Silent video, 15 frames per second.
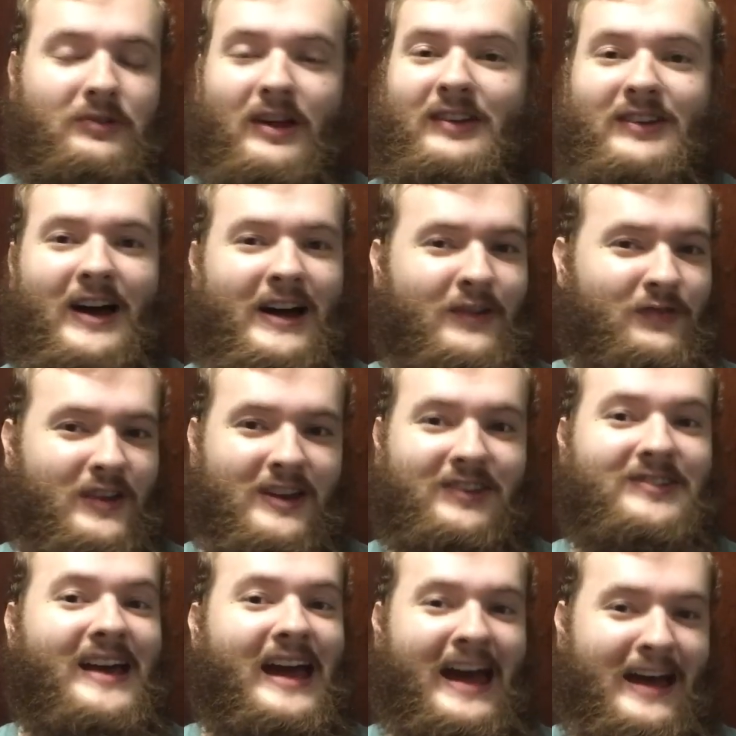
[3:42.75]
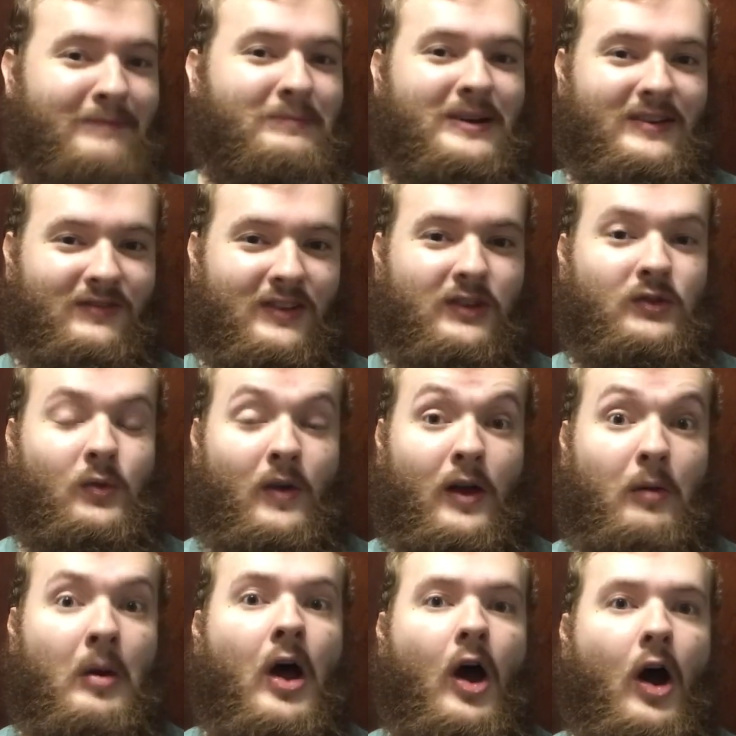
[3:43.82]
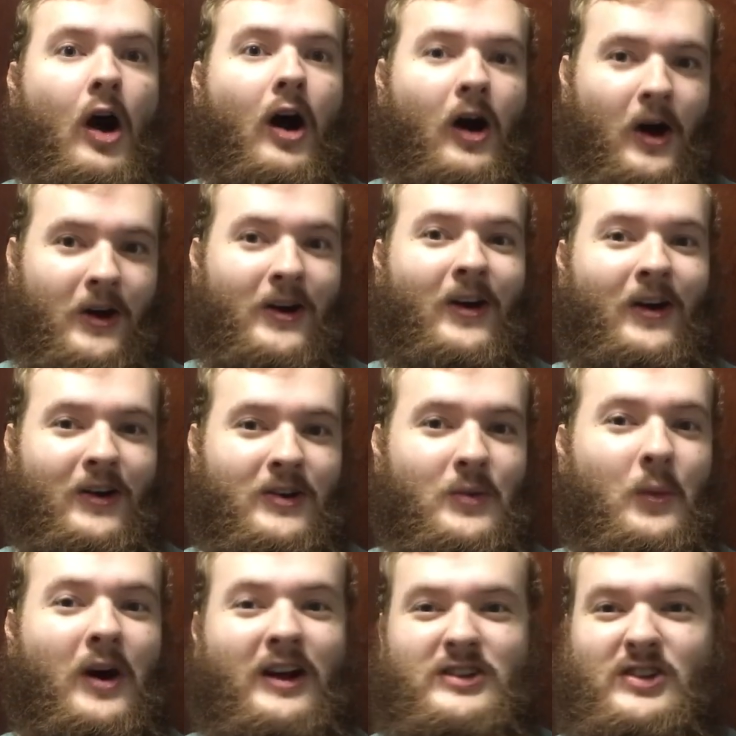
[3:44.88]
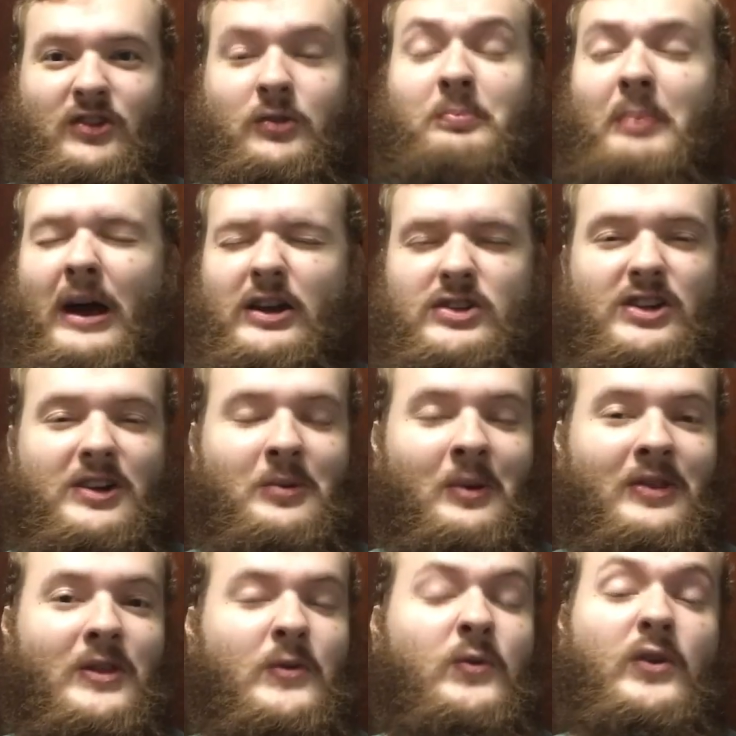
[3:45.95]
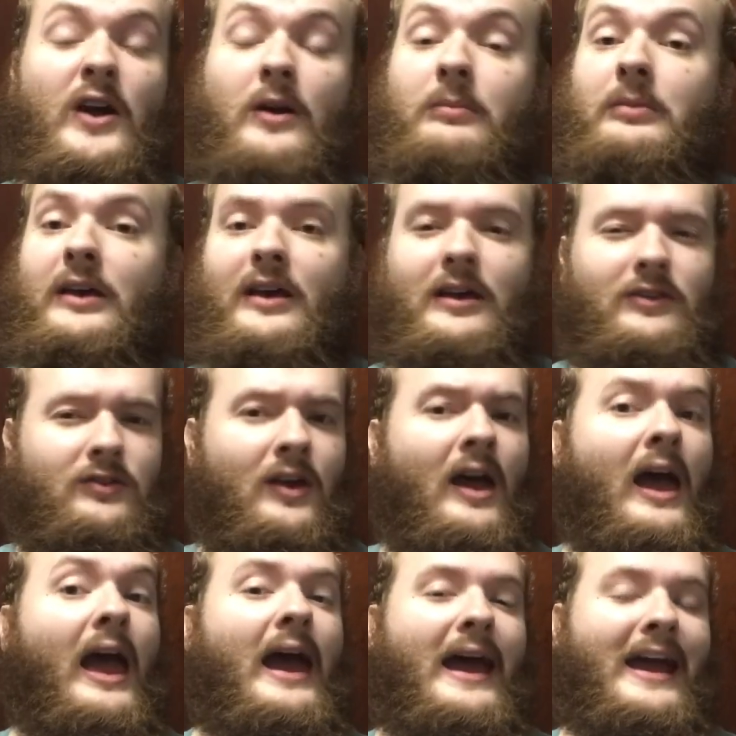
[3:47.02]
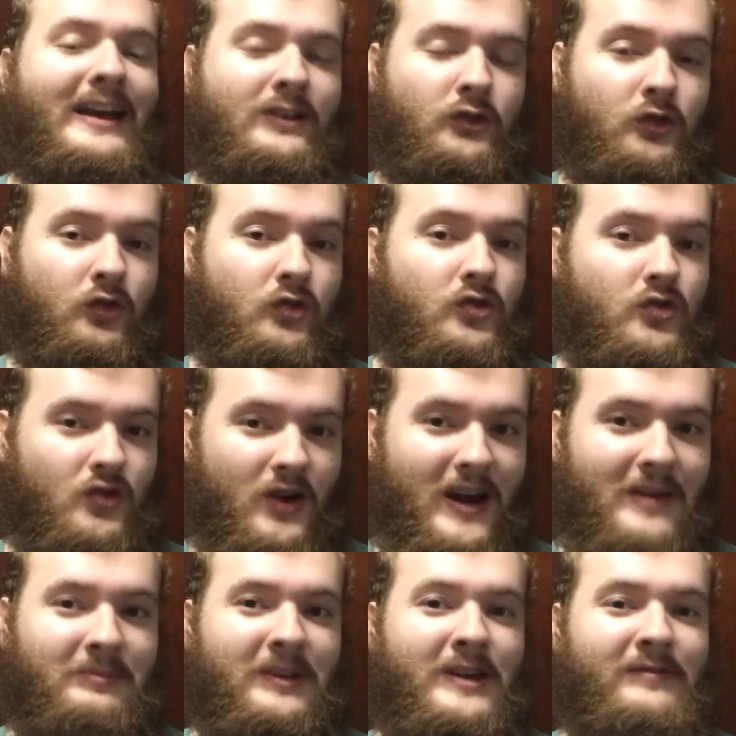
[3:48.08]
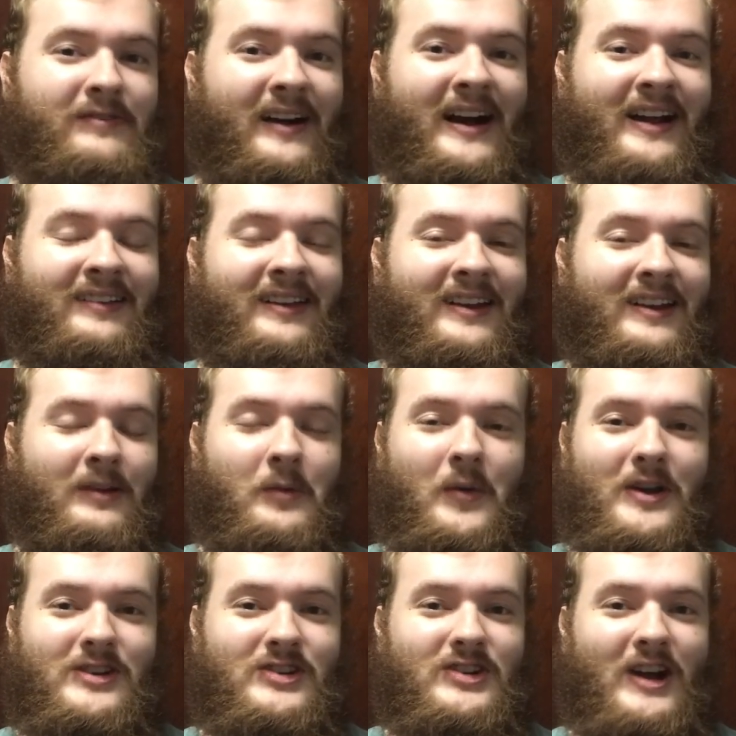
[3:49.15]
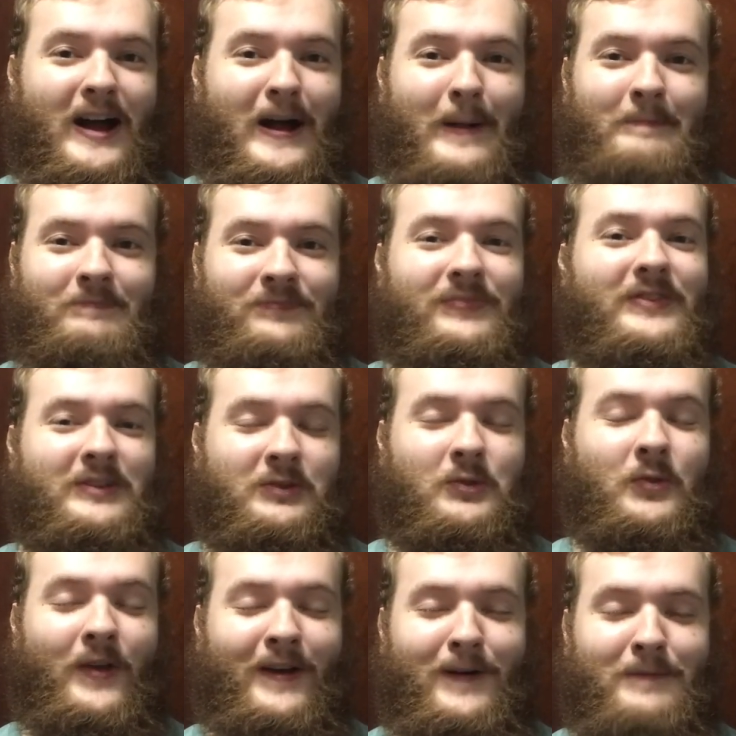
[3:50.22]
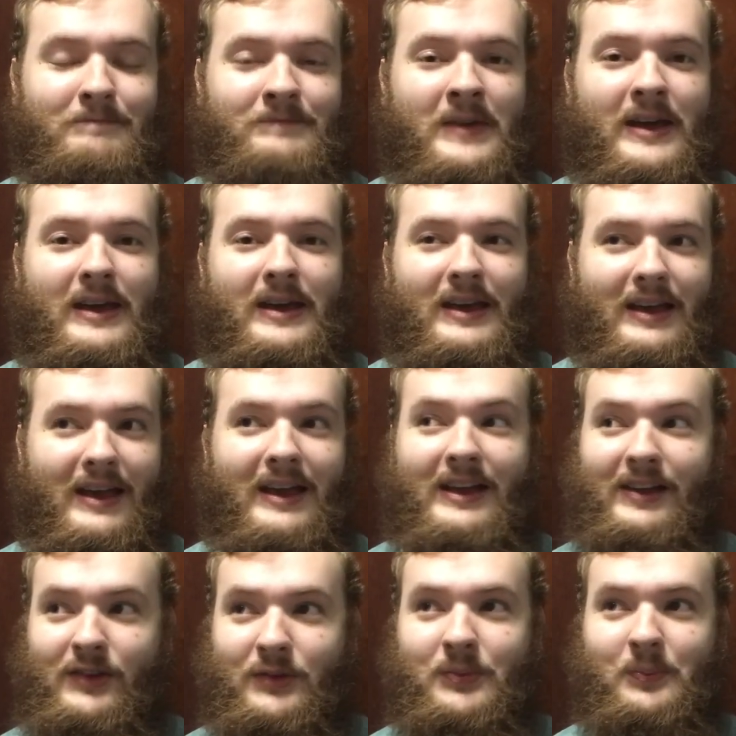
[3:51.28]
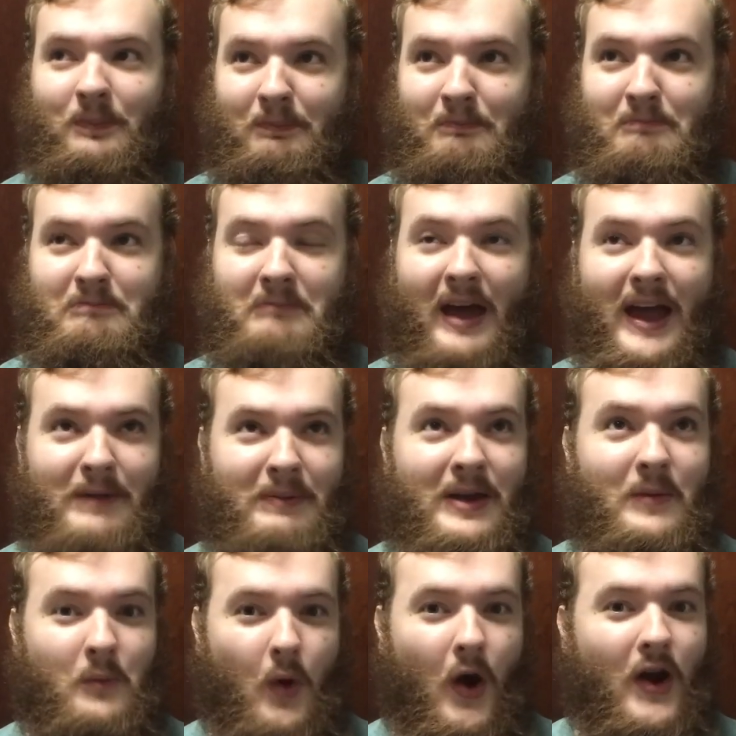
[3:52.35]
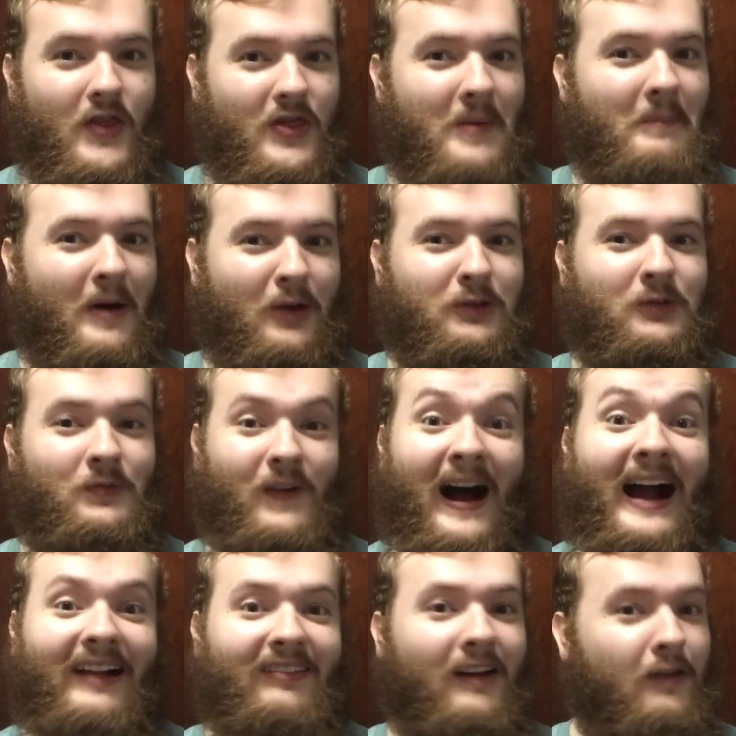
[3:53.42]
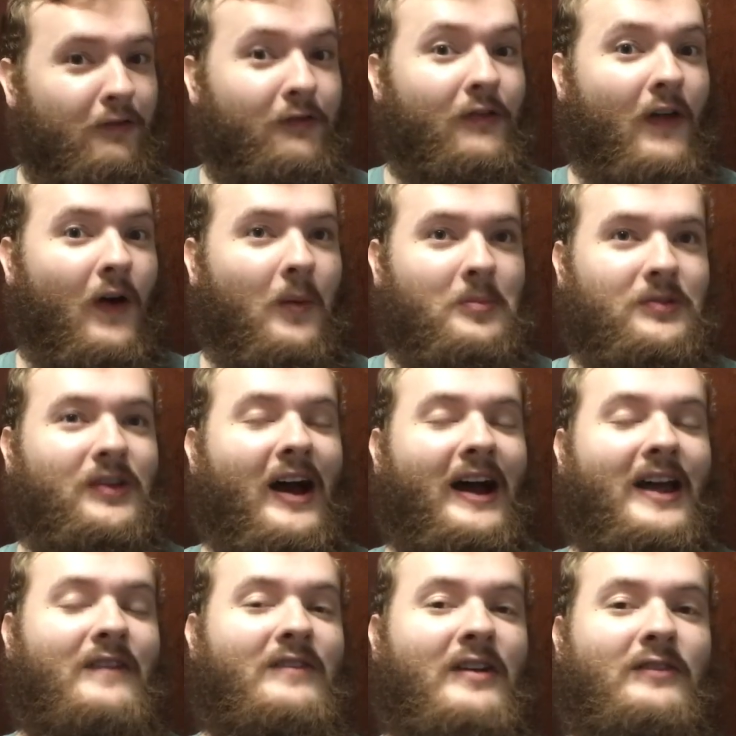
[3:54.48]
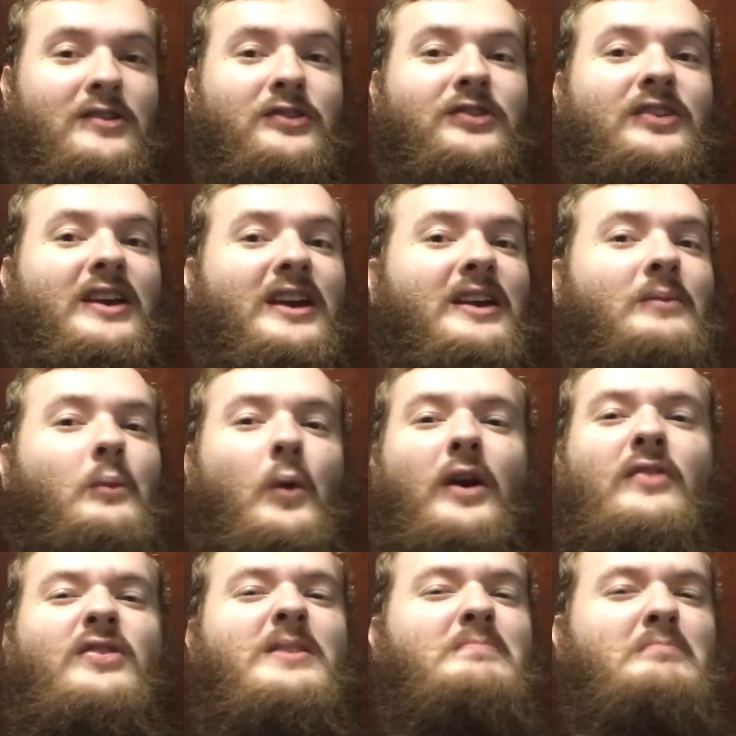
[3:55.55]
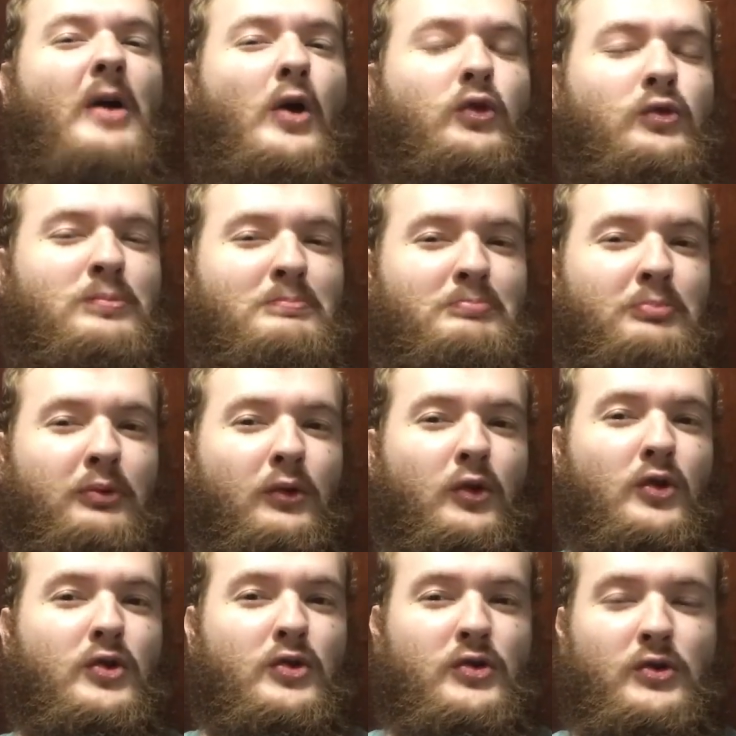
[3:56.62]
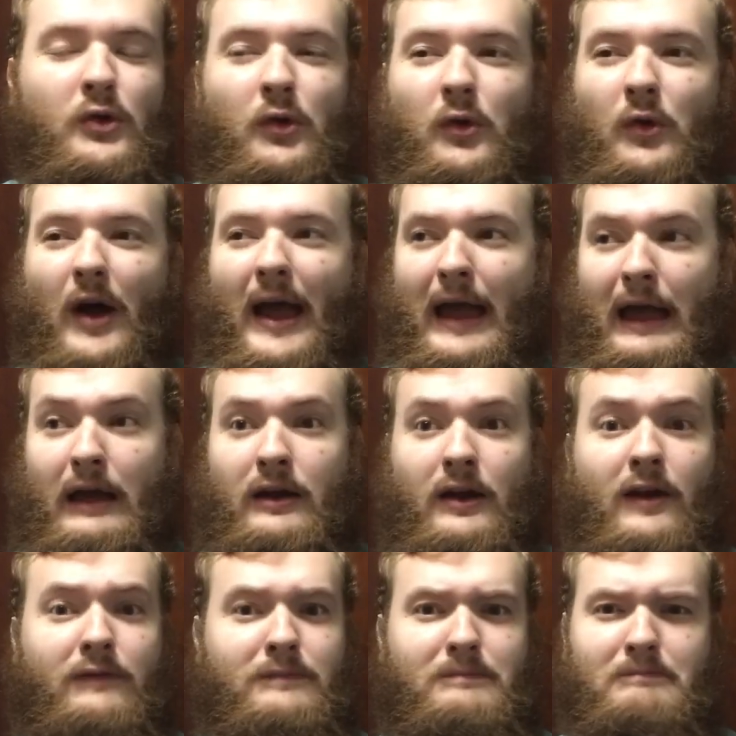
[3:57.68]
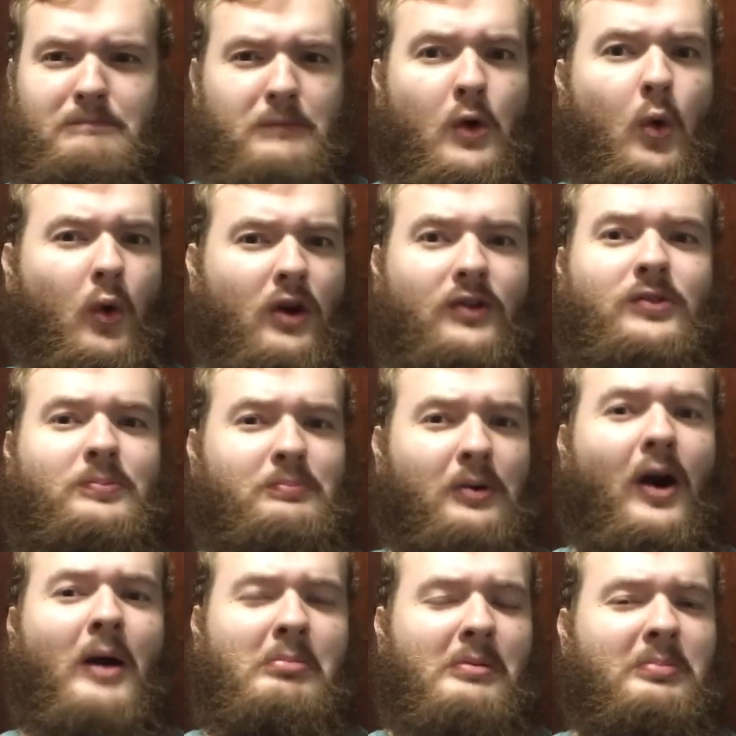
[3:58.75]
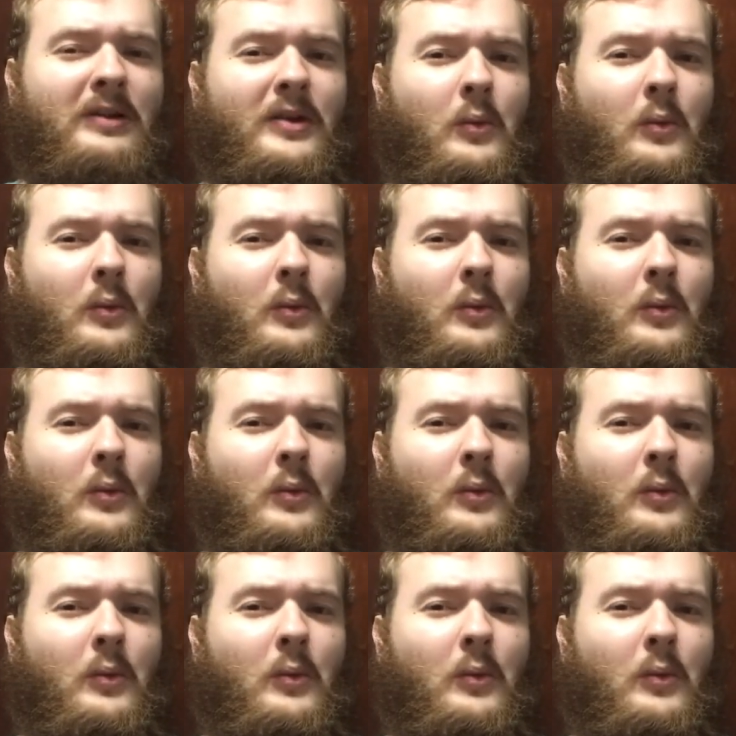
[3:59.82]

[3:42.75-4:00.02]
A lot of things that happen in this film are hard to watch, especially when the film gets extremely violent, which um, this film is maybe one of the most violent films I have ever seen, one of the most brutal, and of course, probably